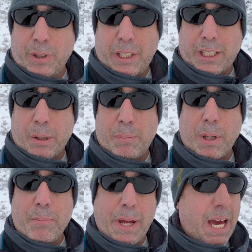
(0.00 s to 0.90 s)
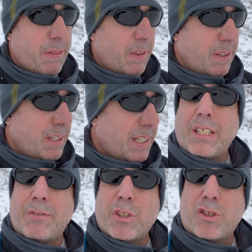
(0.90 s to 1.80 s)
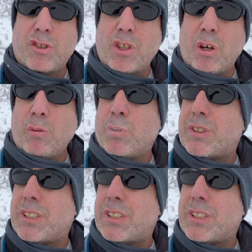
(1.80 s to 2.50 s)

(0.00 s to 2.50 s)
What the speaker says: like a bloodbath. If the snow was